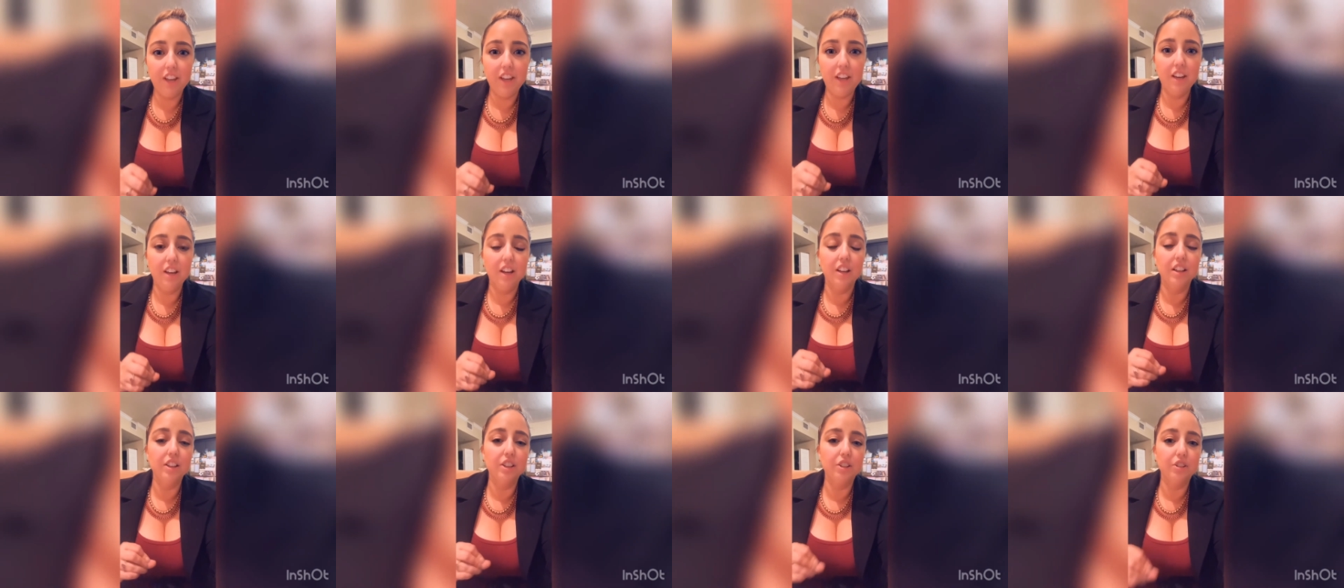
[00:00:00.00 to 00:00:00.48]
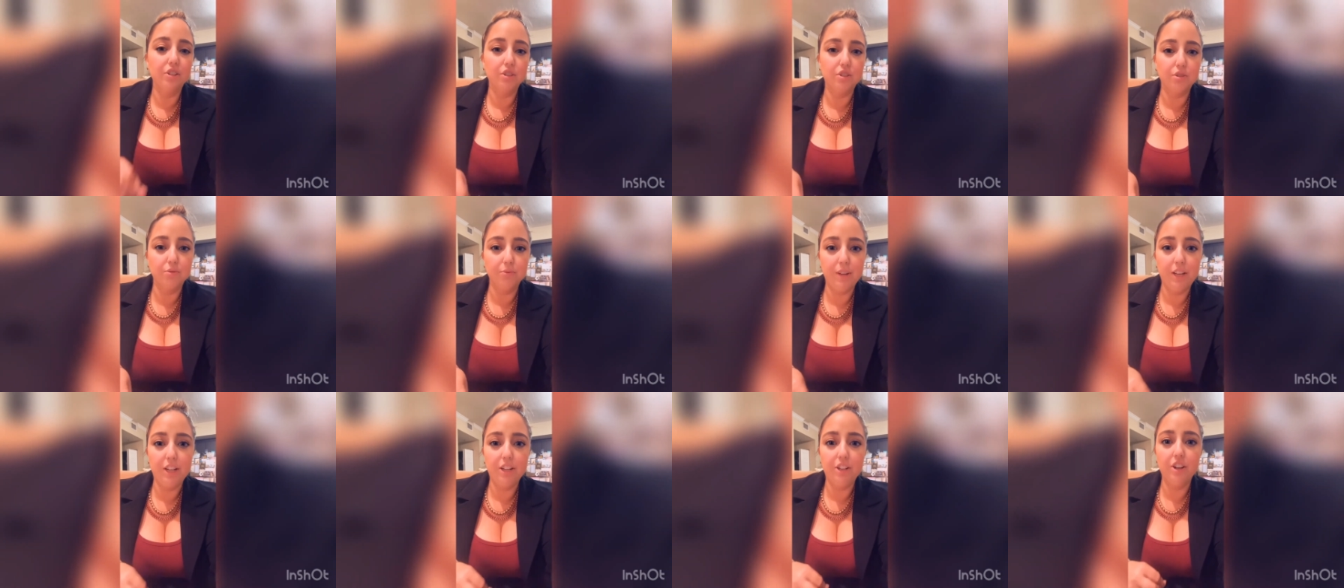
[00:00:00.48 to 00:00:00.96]
a little
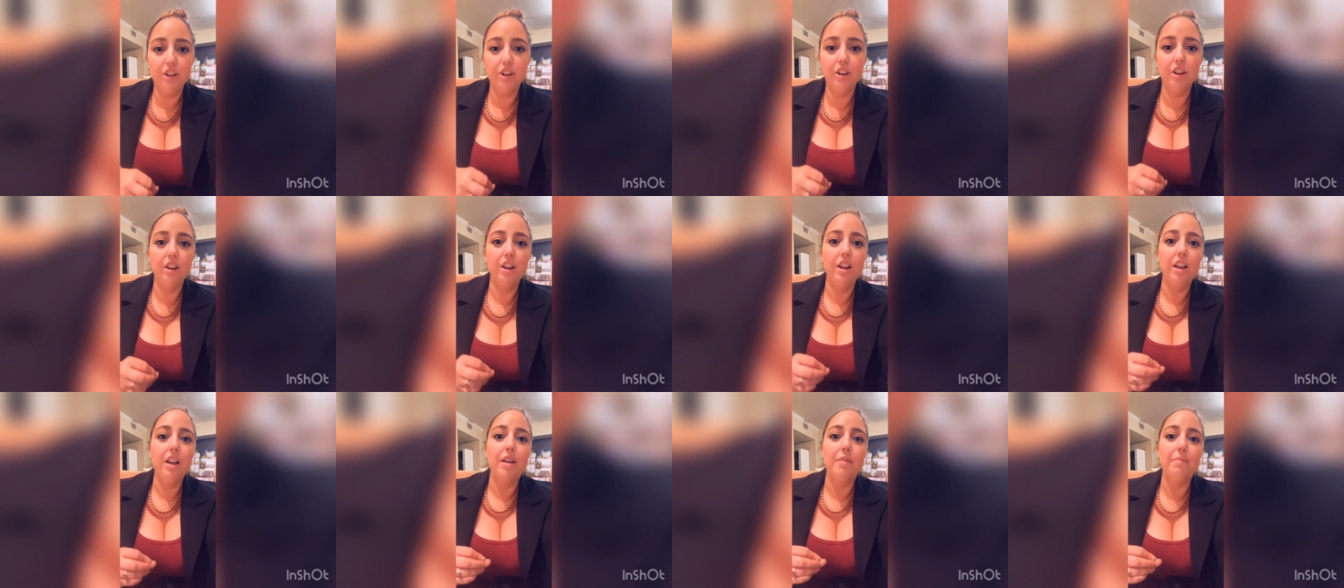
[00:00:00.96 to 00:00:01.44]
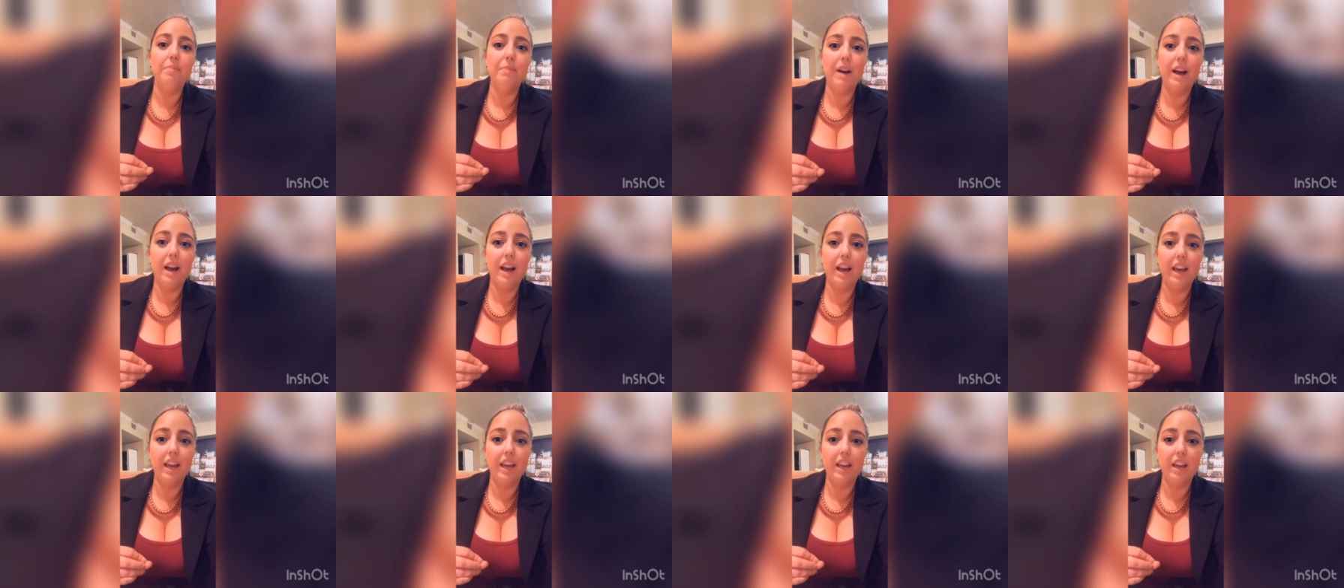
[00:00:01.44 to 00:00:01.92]
sweetener,
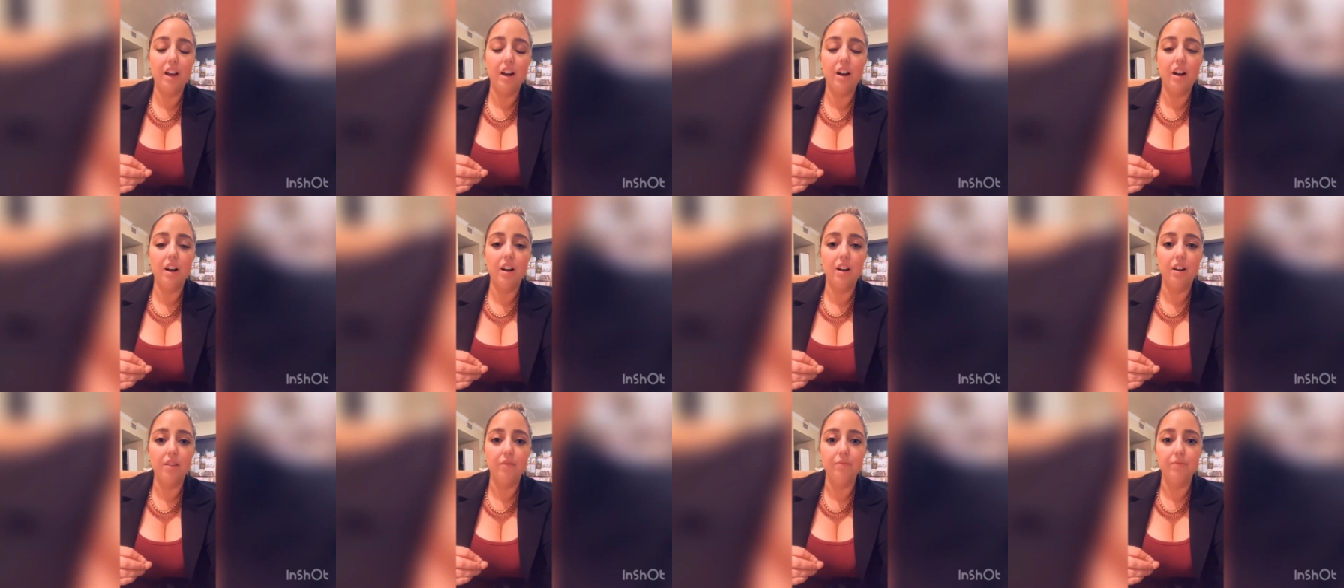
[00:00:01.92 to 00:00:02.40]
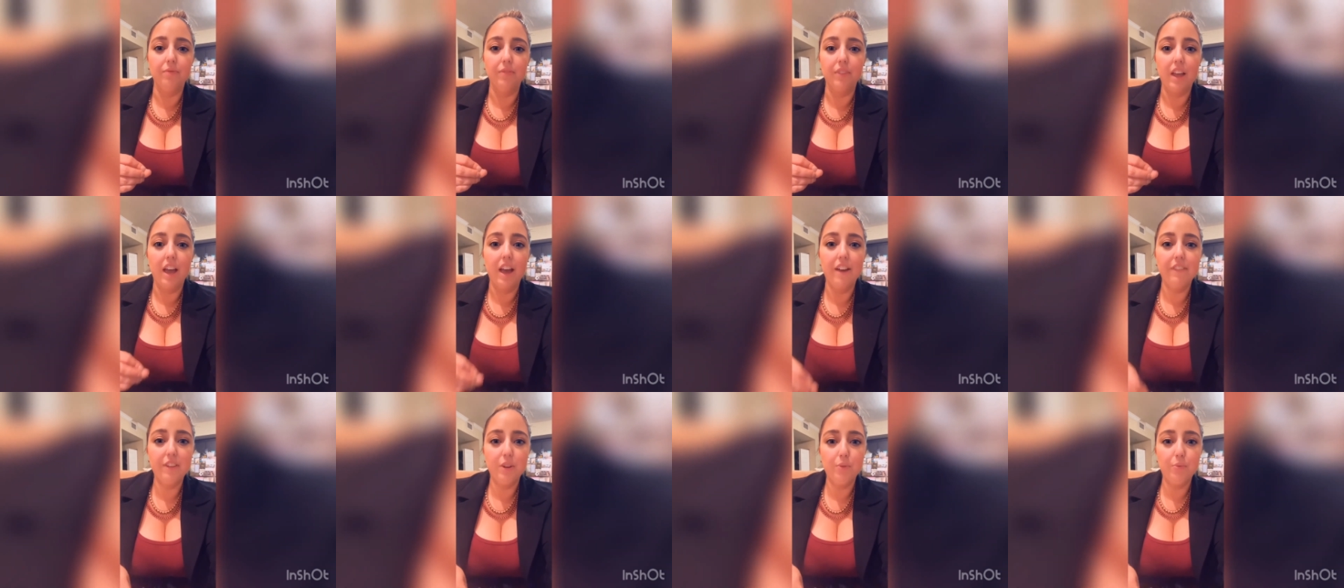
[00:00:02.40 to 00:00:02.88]
my um,
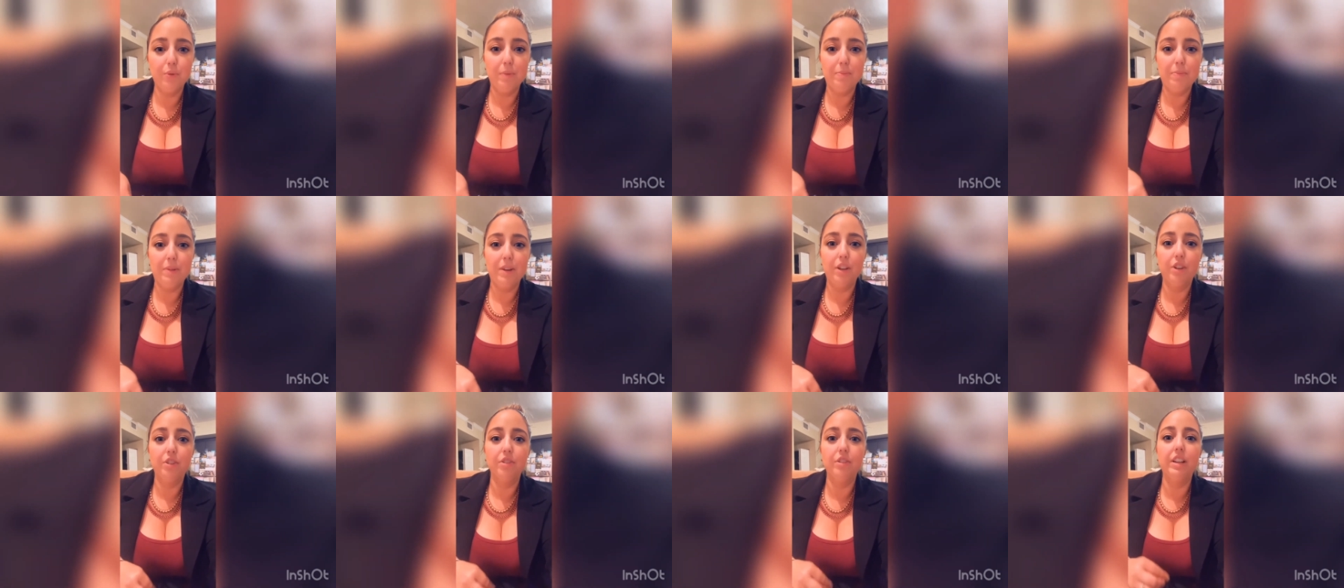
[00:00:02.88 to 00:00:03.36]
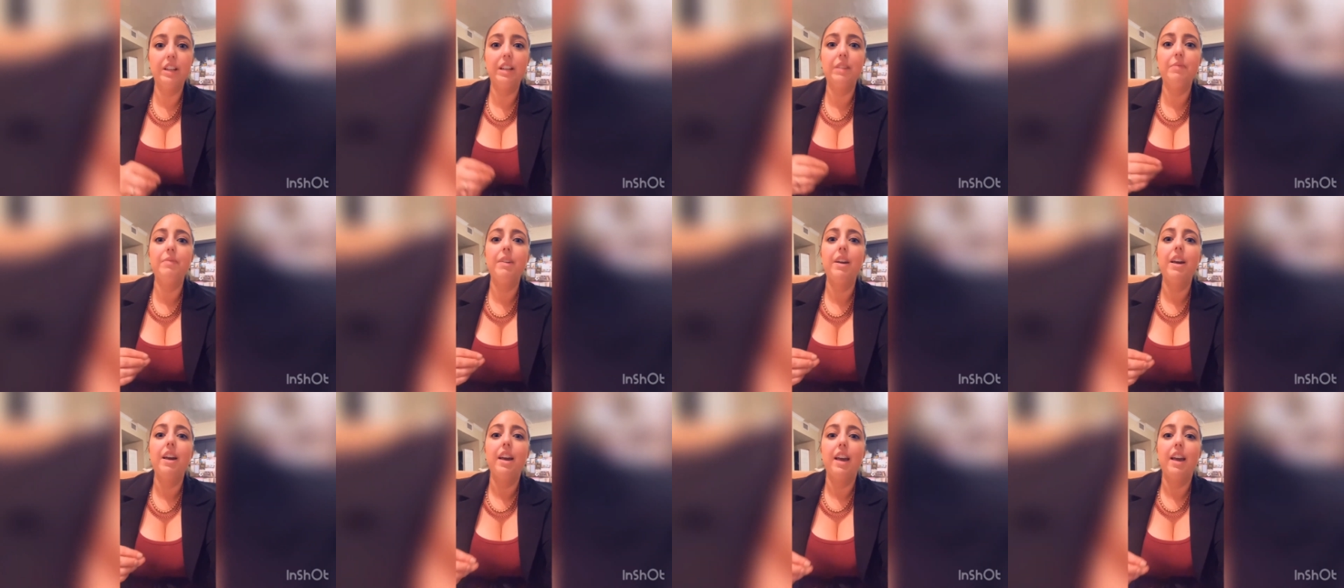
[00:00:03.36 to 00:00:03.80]
heavy whipping cream,